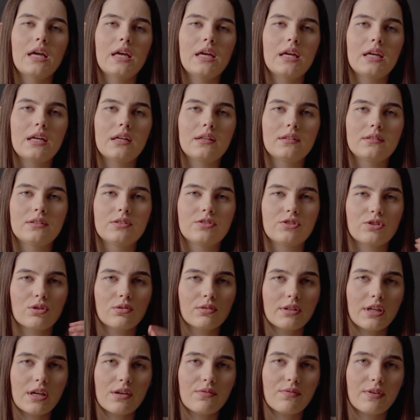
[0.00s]
and the
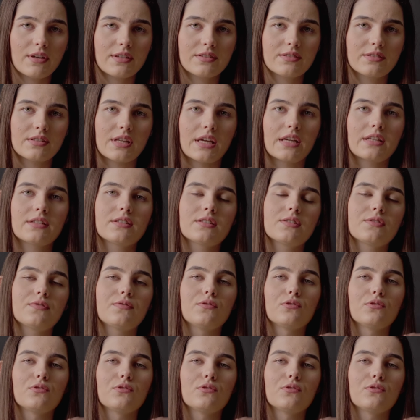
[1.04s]
Sony FX6